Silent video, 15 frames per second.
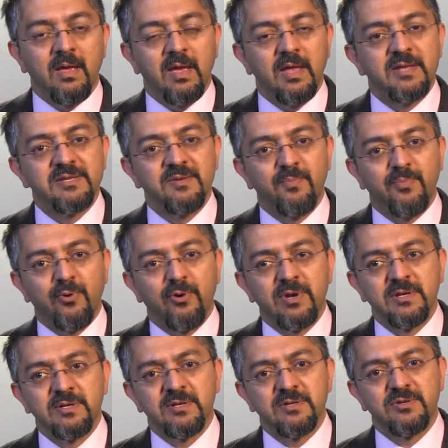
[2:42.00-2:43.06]
It is
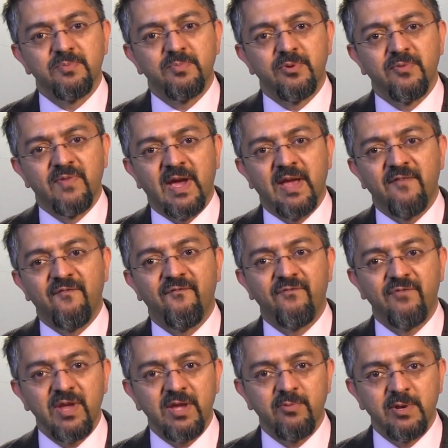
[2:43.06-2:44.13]
important to provide
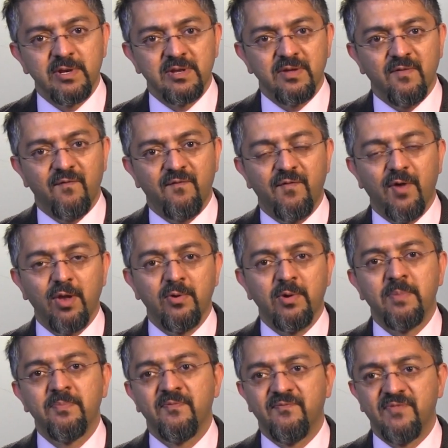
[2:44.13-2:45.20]
frequent
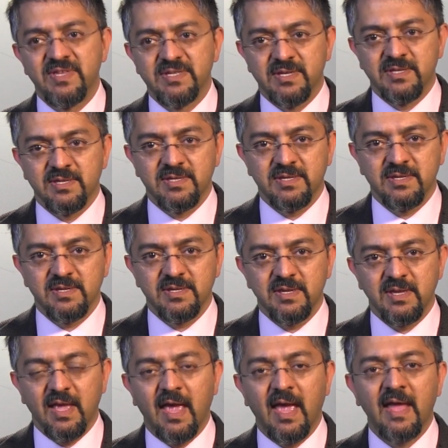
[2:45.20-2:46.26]
follow-up visits
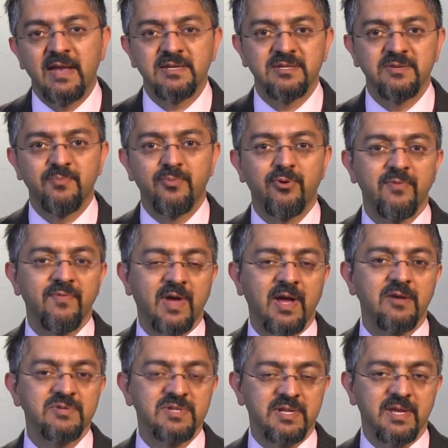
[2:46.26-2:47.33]
and supportive
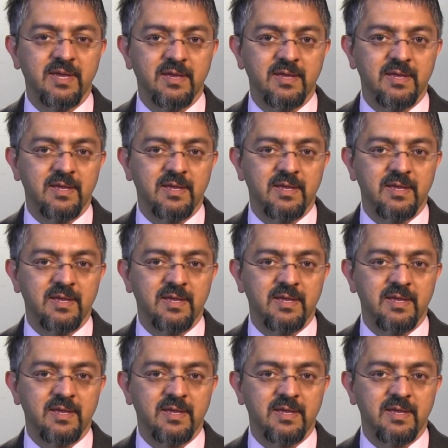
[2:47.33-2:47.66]
counseling.